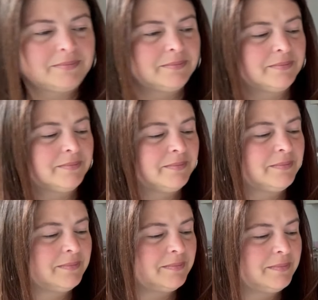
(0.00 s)

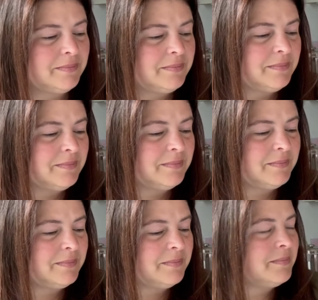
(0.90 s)

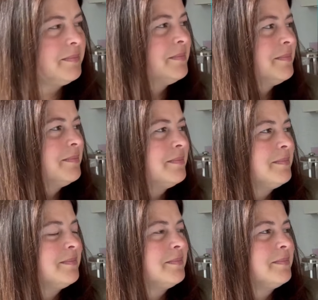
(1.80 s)

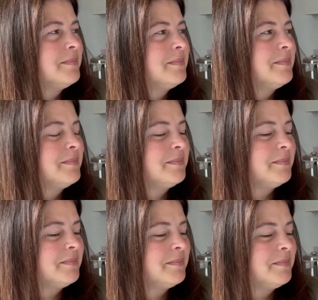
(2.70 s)

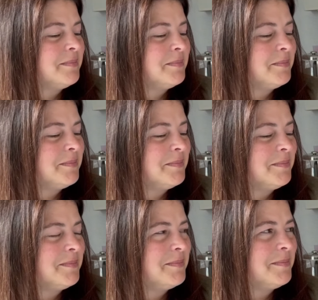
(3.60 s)

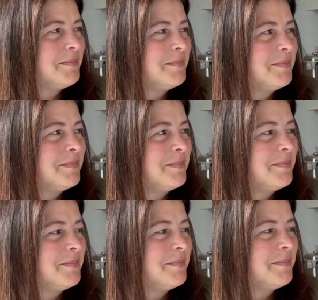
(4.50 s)

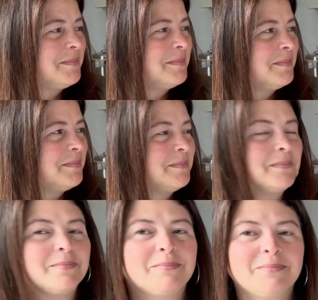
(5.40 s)

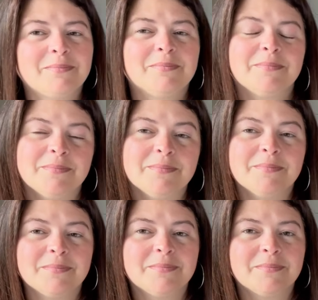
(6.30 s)

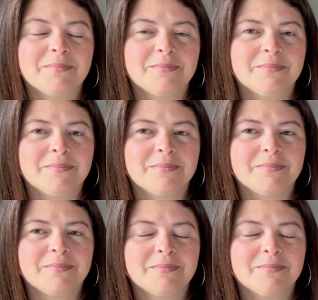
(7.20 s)
This person isn't speaking.